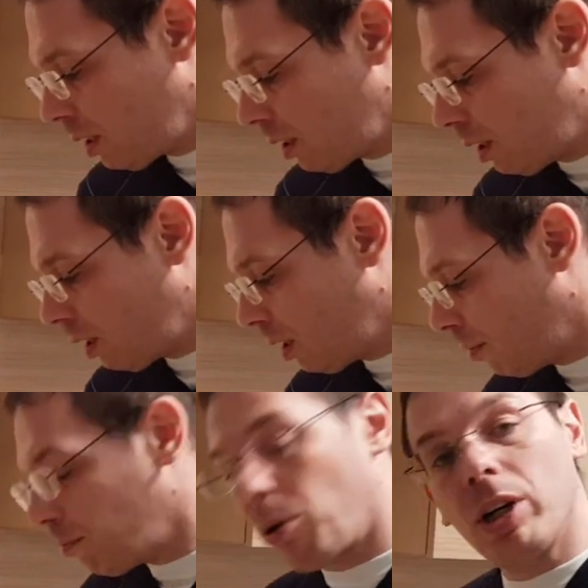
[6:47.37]

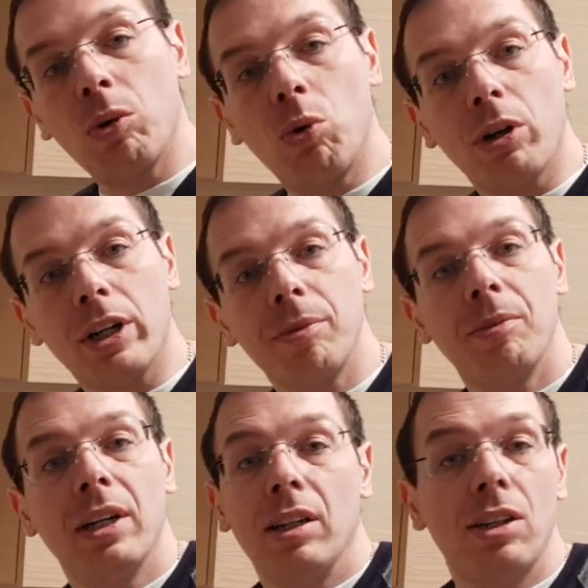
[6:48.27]
the boiling water.
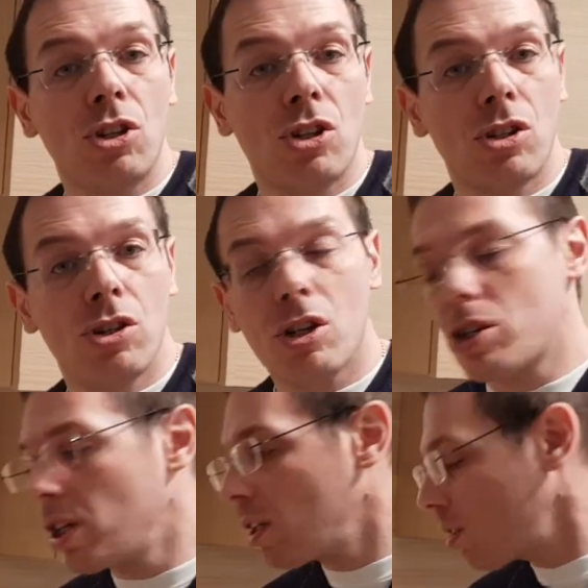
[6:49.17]
It's
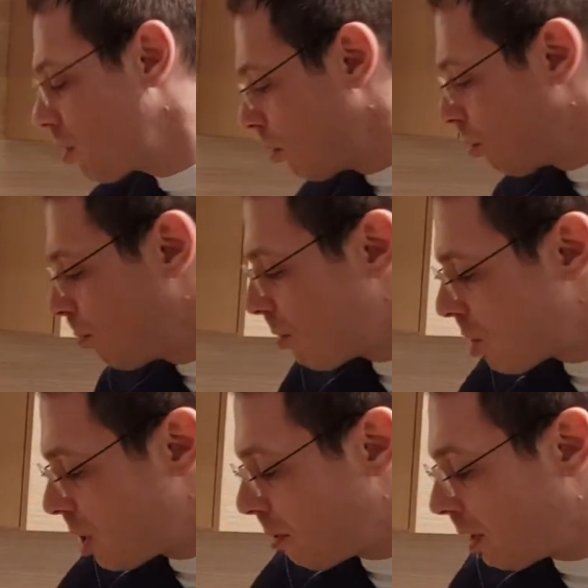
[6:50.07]
just needed to
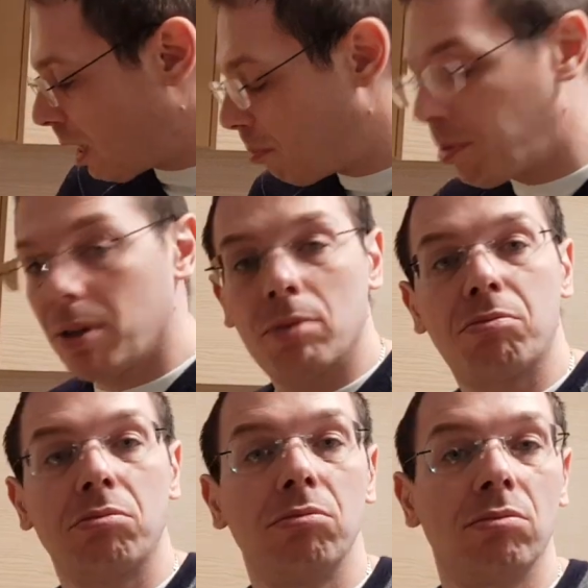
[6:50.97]
stir it up
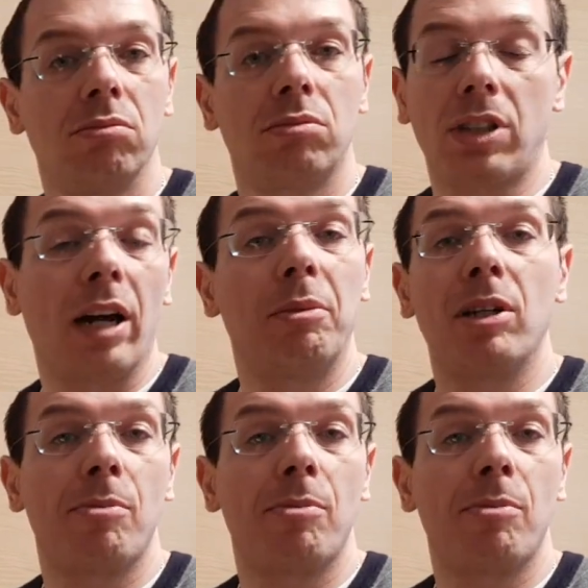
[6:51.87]
timely